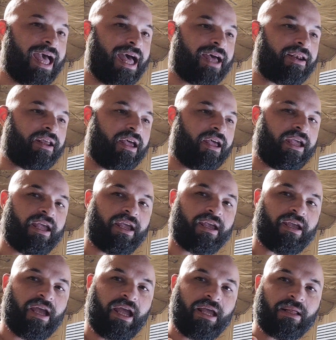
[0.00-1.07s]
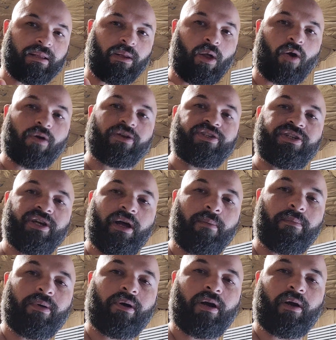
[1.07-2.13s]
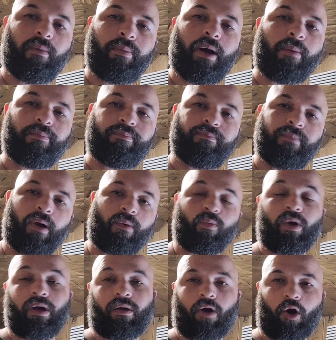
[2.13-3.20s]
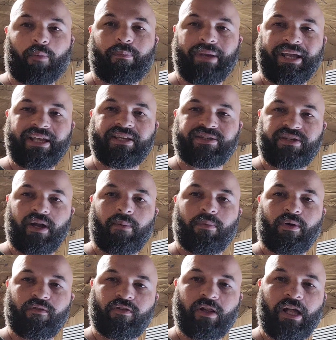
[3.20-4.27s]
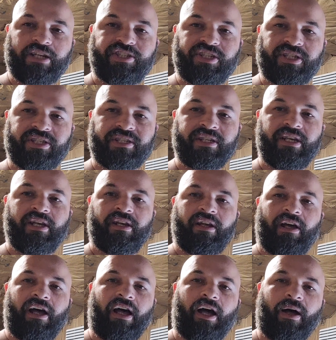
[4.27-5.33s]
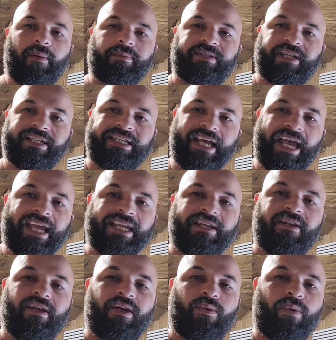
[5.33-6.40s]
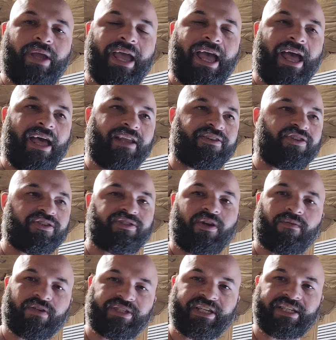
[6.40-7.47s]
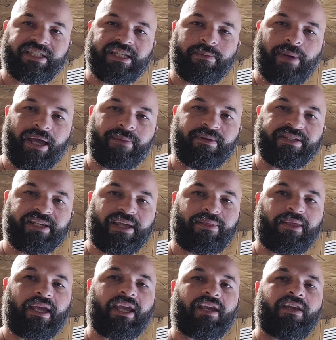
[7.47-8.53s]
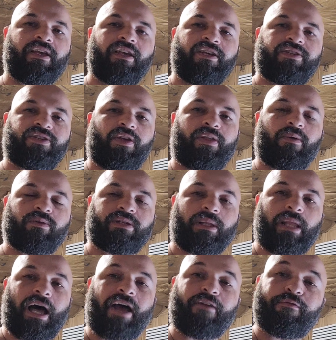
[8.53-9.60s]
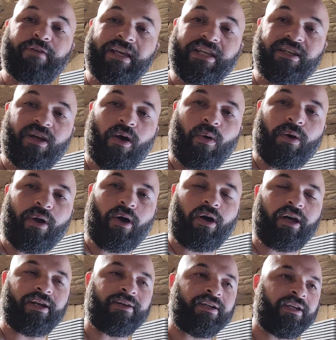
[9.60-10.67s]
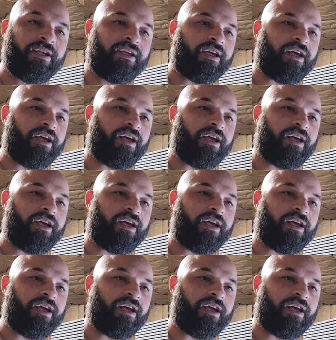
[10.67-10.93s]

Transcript: had a large number of, our biggest number of clutches to date. We had just over 60 babies, I think. So there was a lot of feeding going on.